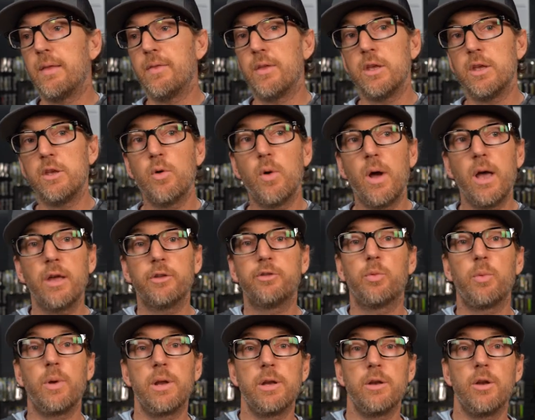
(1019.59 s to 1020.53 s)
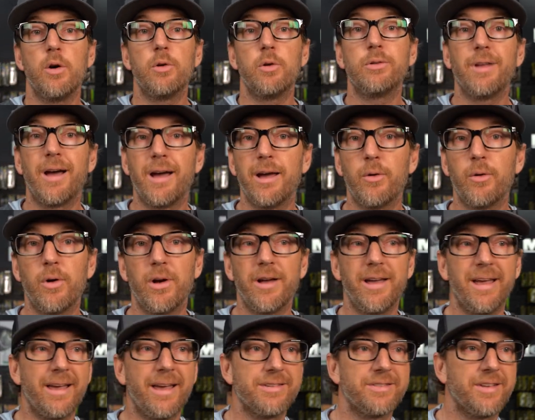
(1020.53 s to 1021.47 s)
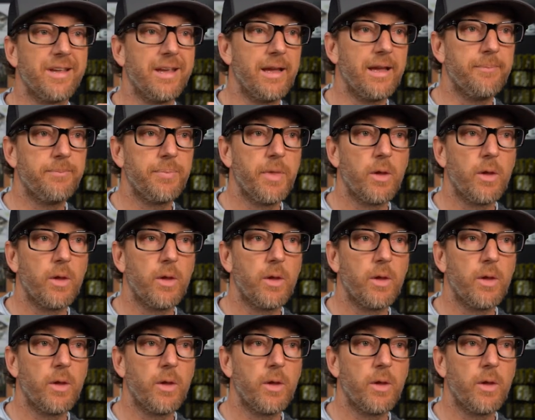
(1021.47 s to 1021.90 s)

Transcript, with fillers: in the US, we know Daiwa as a